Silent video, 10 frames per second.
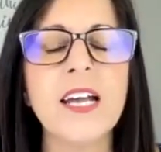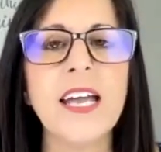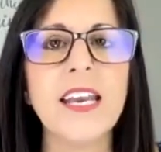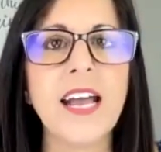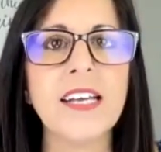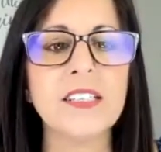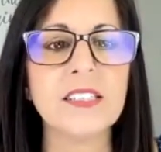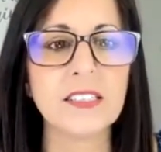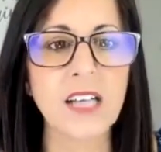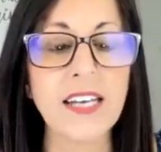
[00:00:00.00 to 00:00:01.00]
And I
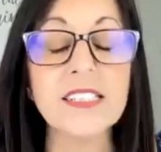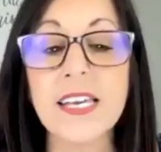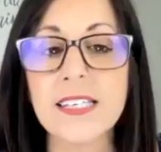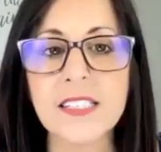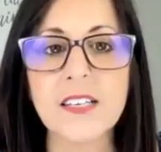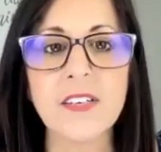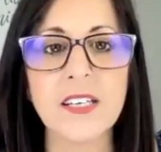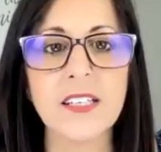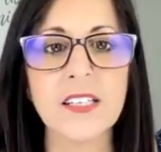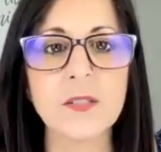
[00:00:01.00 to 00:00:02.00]
got a taste of
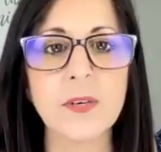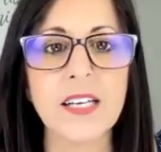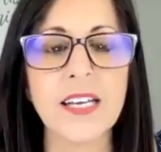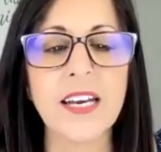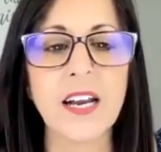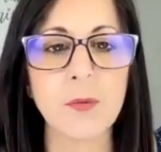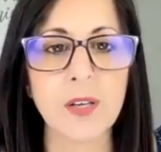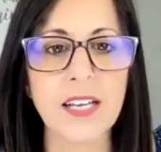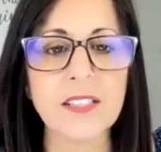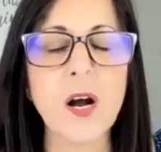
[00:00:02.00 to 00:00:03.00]
it this week and I
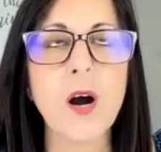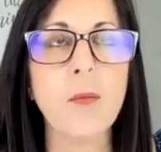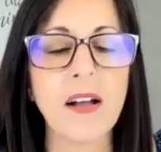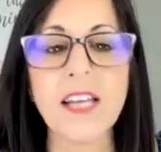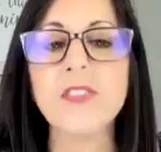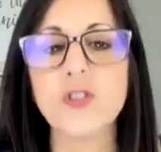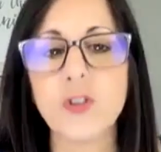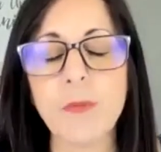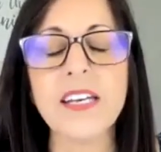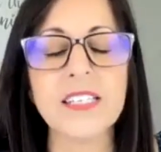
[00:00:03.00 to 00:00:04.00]
realized, oh my God. So
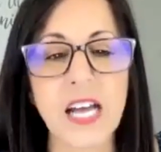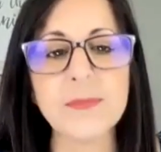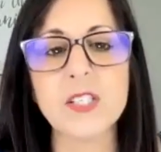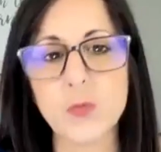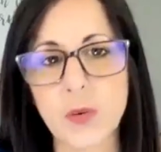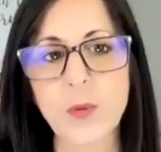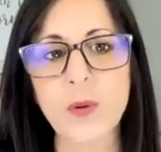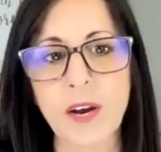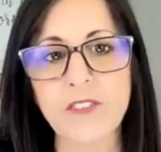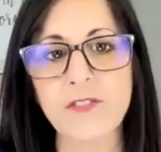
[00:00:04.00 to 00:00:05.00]
many times this week we
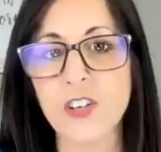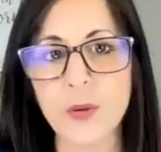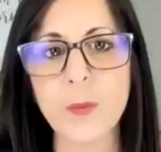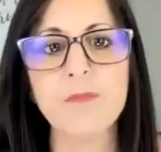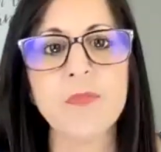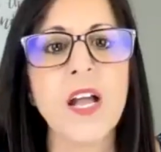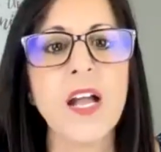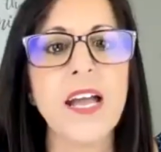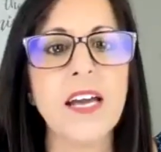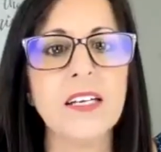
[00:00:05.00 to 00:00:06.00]
prayed for you
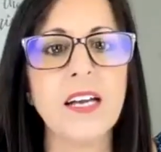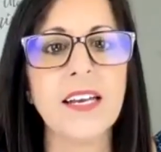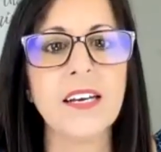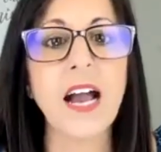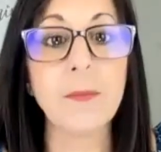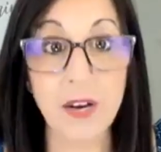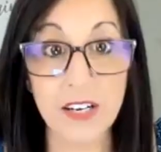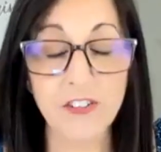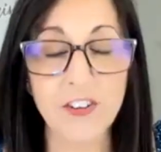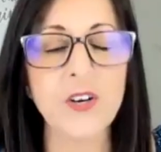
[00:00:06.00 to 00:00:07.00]
and and I
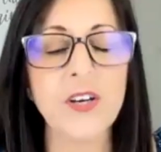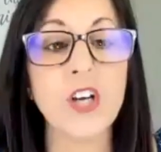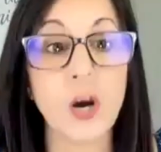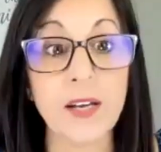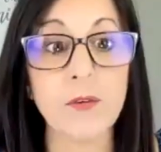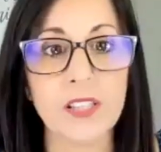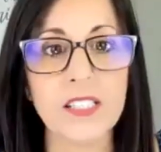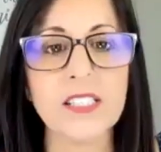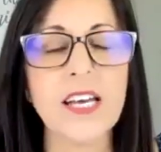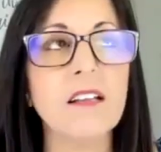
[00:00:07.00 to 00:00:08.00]
prayed for you knowing with
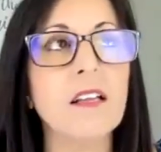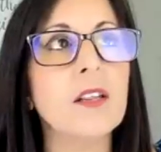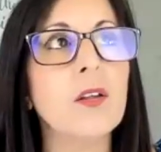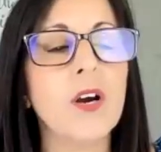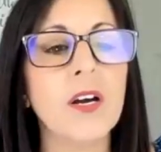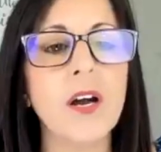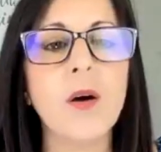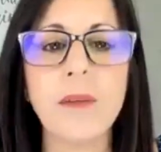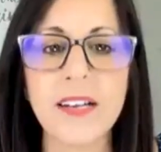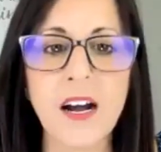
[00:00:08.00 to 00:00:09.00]
detail, Lord, oh
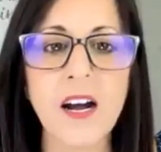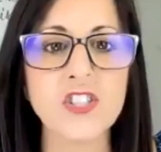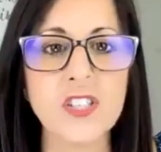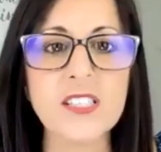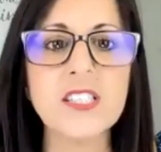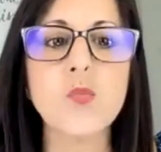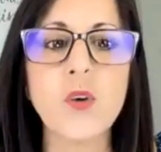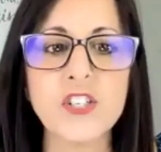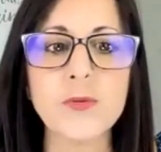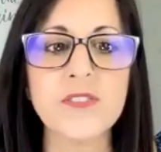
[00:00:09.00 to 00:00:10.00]
my gosh, this is
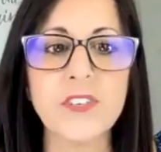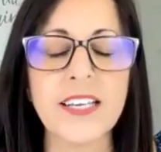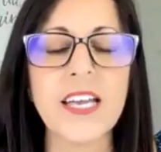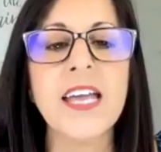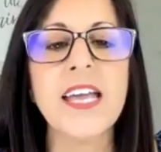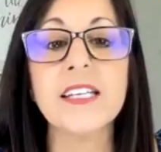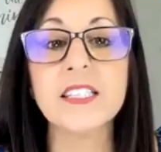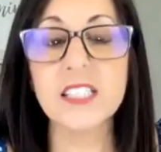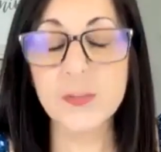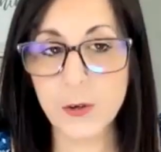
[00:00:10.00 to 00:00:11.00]
what she was feeling. And it's
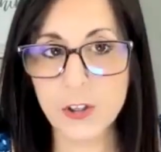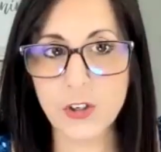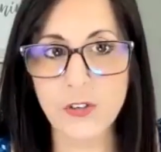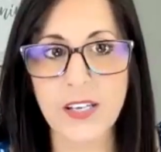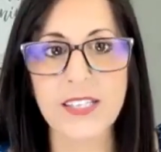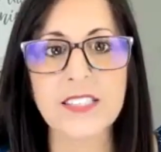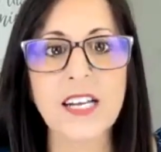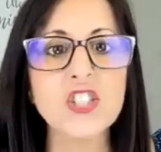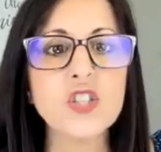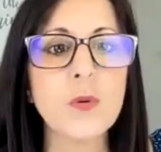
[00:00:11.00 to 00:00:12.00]
a spiritual thing. It's
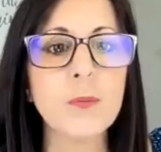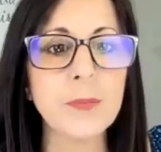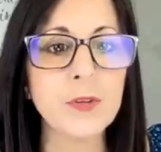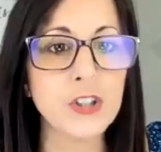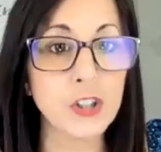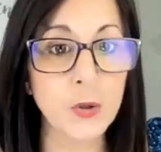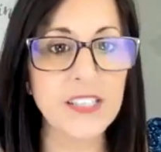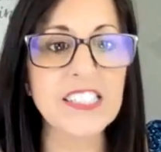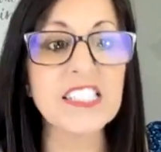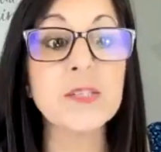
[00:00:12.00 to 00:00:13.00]
not just what people do,
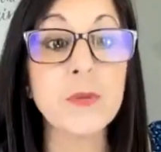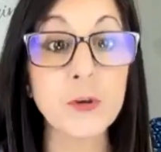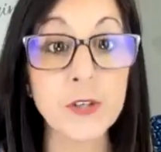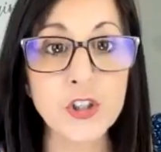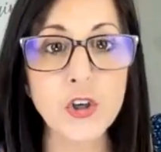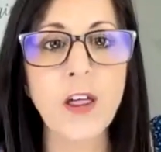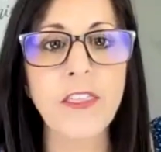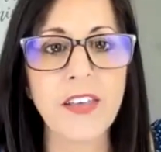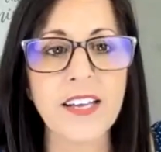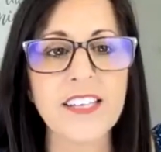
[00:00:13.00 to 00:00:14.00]
it's a spiritual
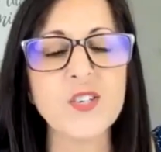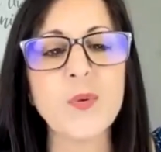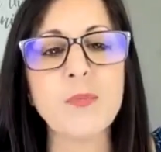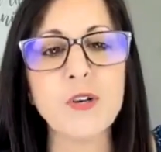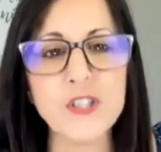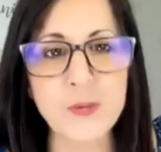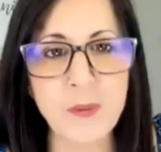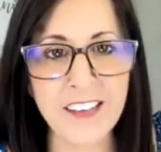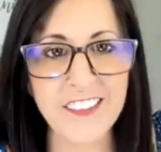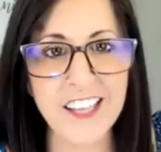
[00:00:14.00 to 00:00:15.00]
thing. And so we pushed
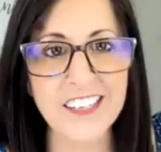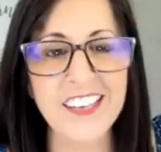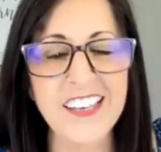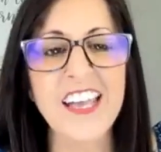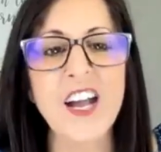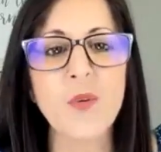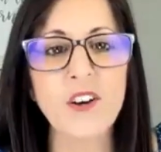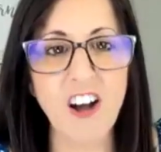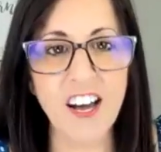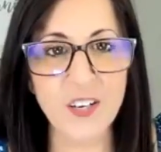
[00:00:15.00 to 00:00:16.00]
back that and
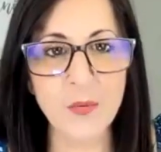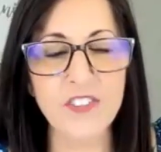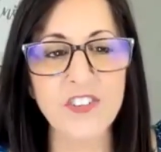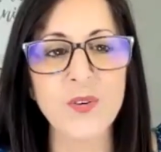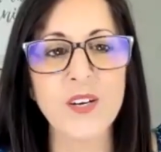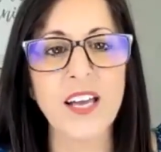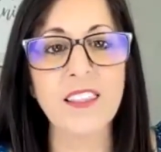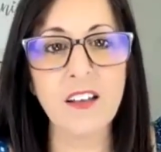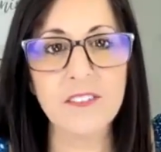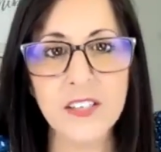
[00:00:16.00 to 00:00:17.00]
we're on it with you. And I
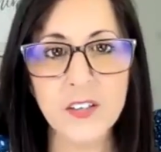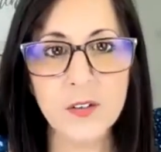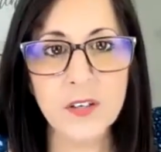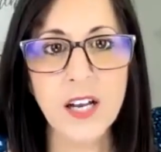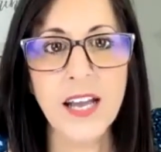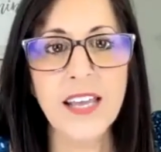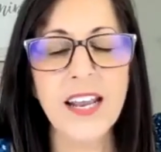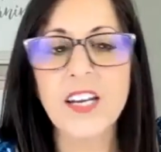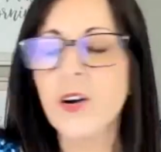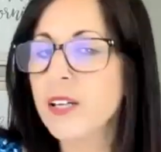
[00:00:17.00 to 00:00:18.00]
love you. And
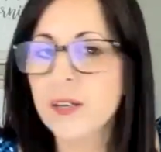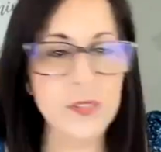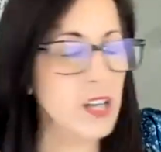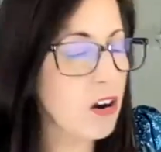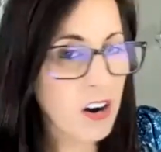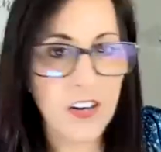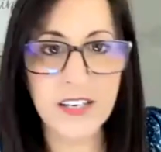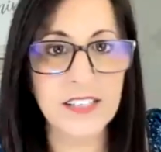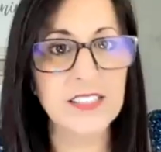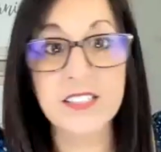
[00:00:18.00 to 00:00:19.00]
I know it was hard
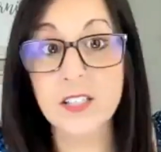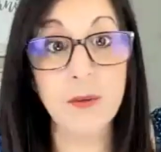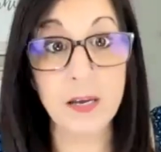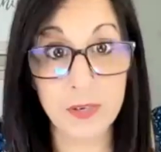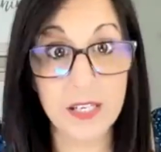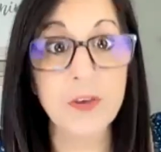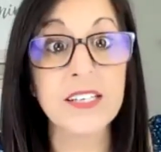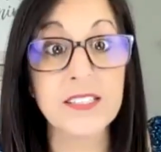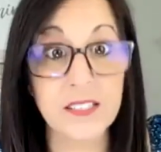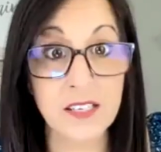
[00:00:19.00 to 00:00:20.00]
and it still may be, but
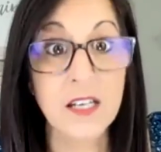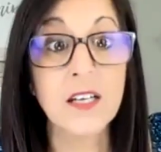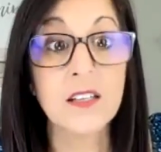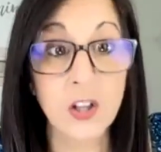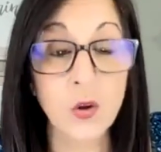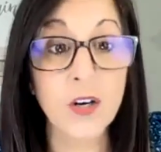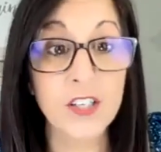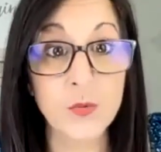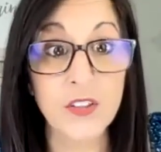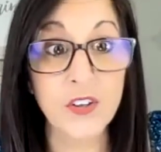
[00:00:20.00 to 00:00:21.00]
it's the Lord
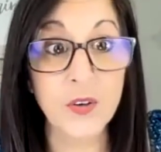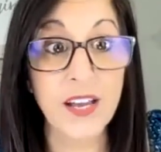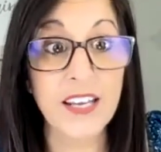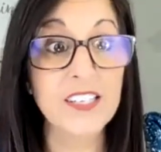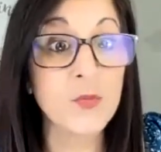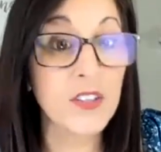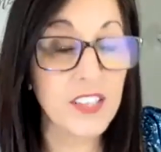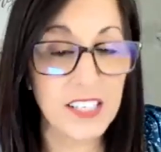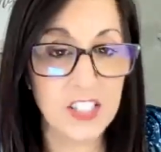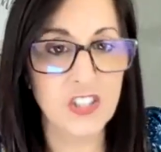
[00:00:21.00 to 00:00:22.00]
is with you and he's with
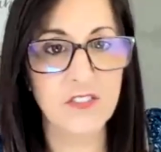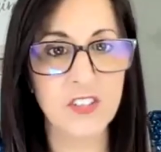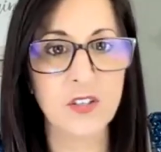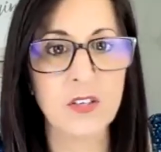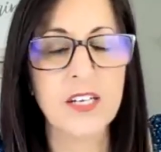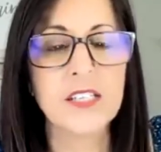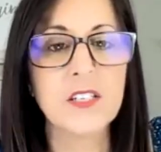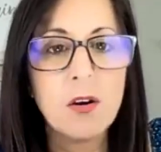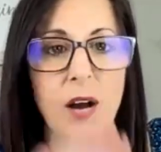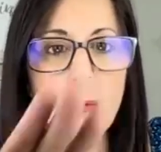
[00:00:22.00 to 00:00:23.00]
each of you.
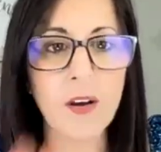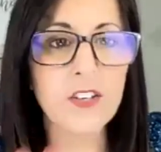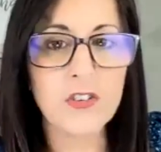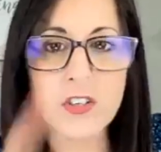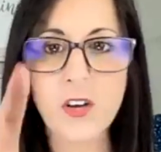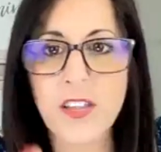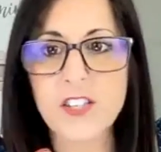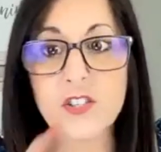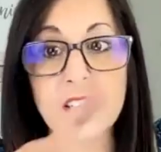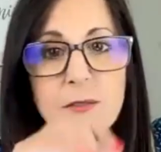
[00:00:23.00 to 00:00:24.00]
So I wanted you to know that
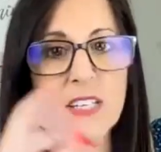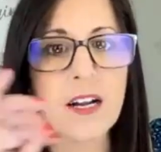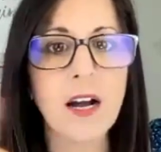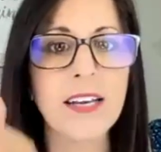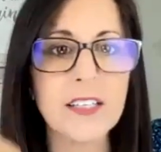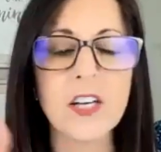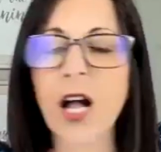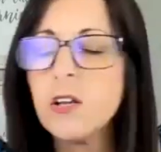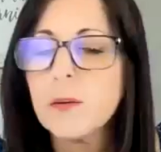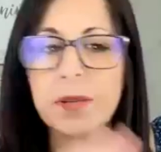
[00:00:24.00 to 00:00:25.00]
too, because I was like, oh, I need to
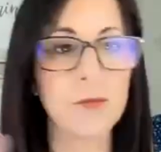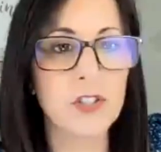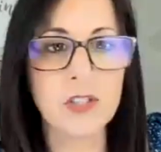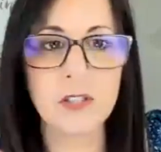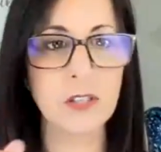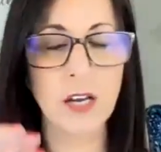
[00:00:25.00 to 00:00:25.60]
call her, but there was just,